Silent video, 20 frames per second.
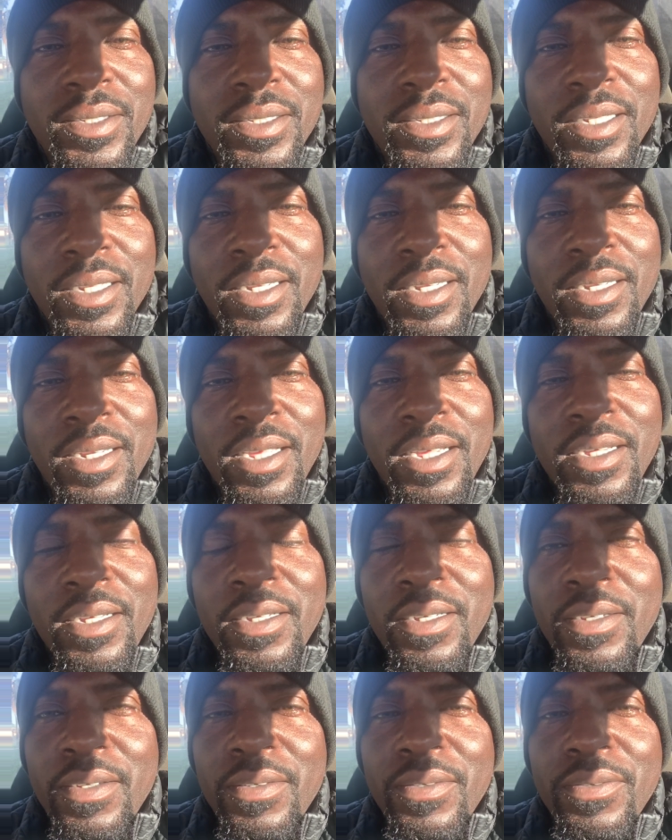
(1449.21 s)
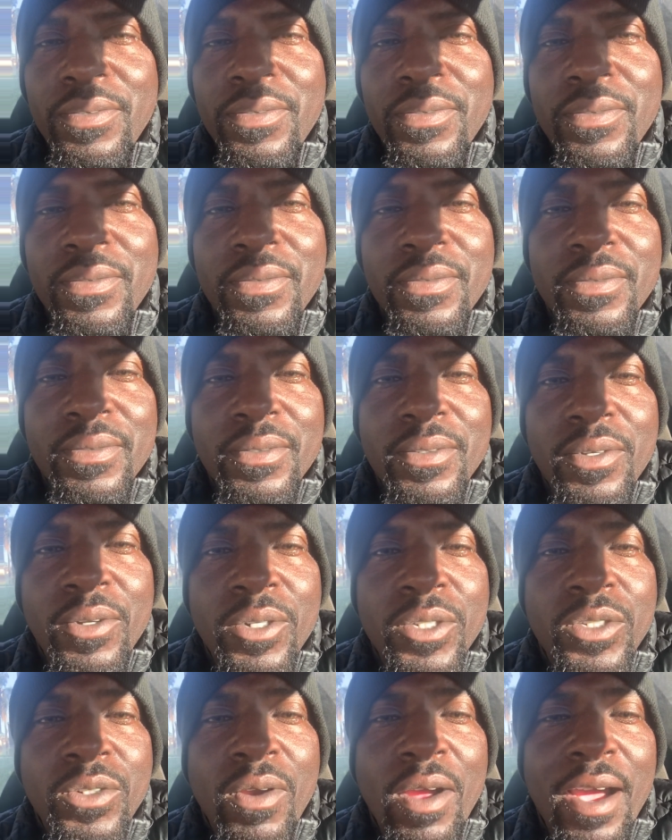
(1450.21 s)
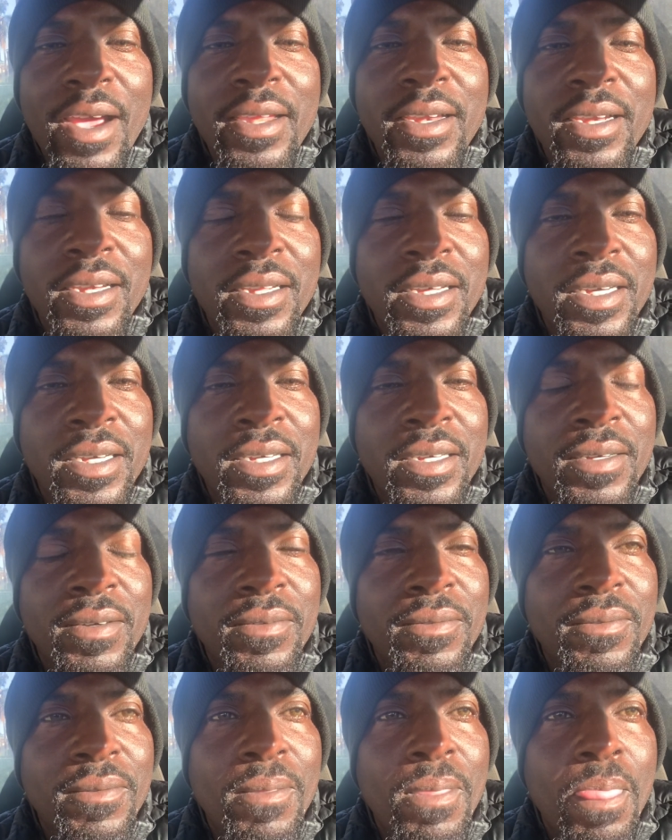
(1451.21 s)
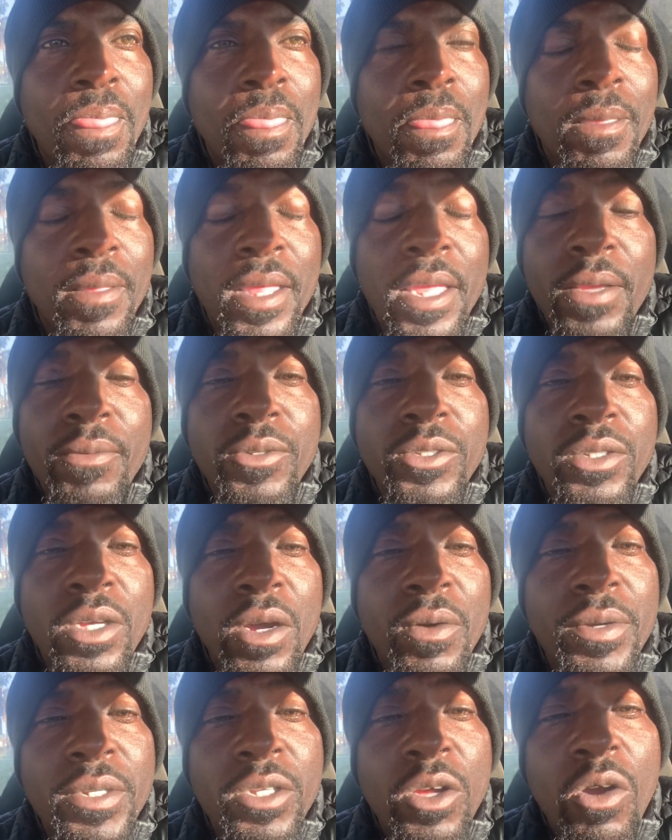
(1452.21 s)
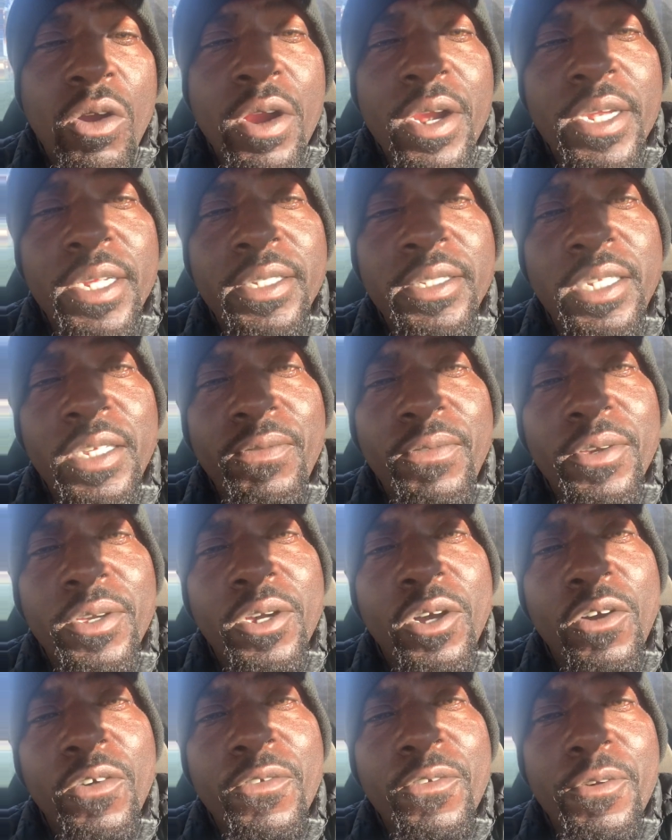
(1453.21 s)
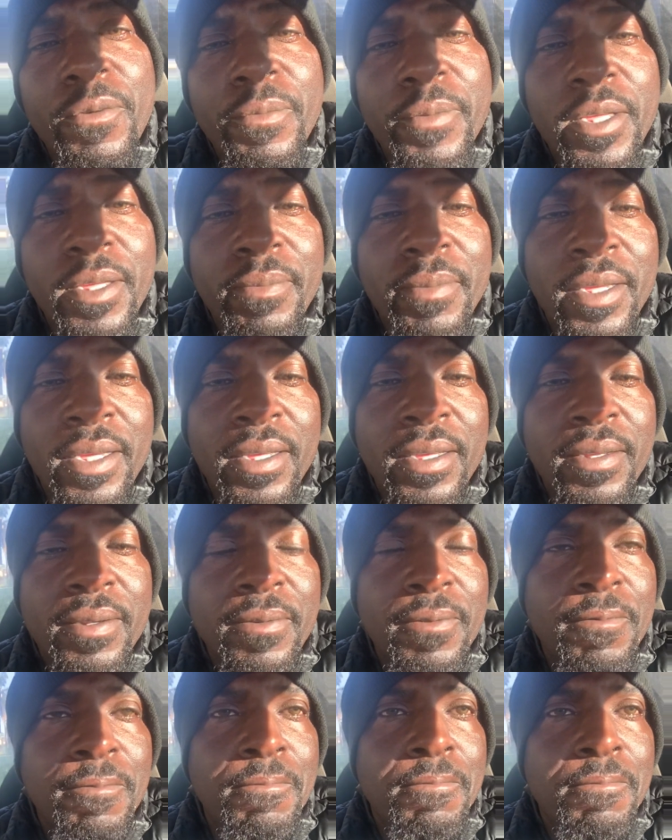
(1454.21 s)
love, or try to love. It was always hard and difficult for me, man.